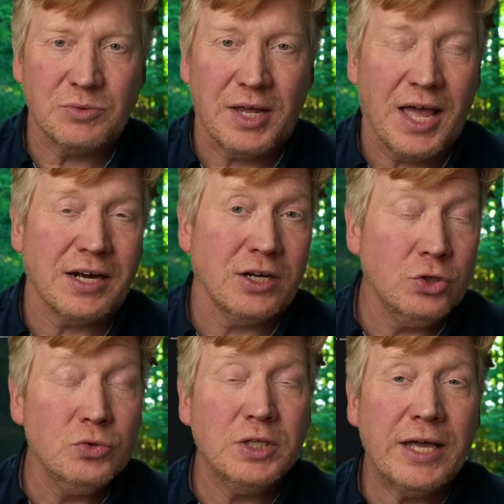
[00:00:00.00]
as we add a
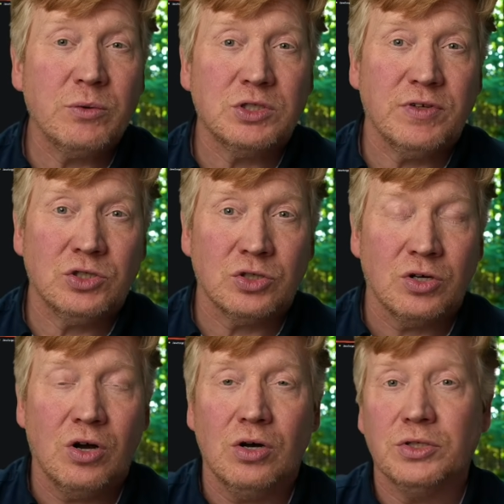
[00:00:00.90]
new language feature
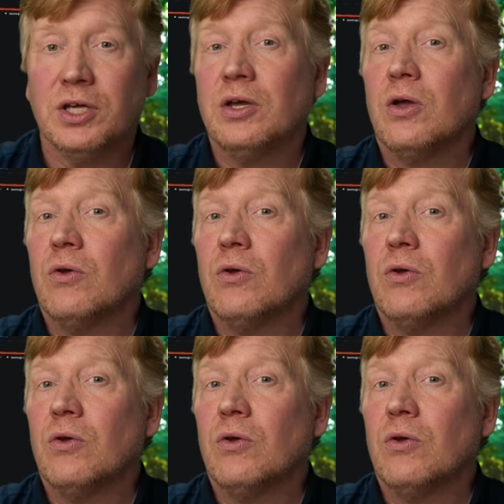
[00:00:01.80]
called